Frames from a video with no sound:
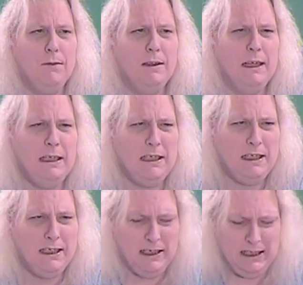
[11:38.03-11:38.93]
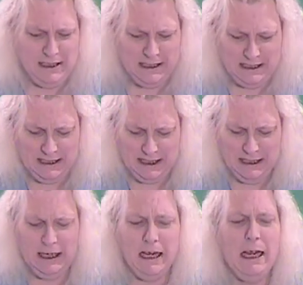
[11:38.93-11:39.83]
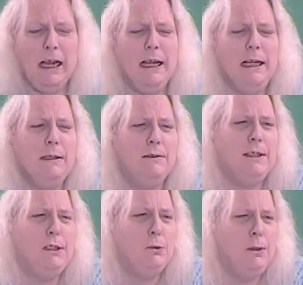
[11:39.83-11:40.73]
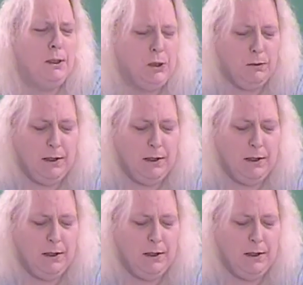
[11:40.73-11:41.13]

This is not the kind of situation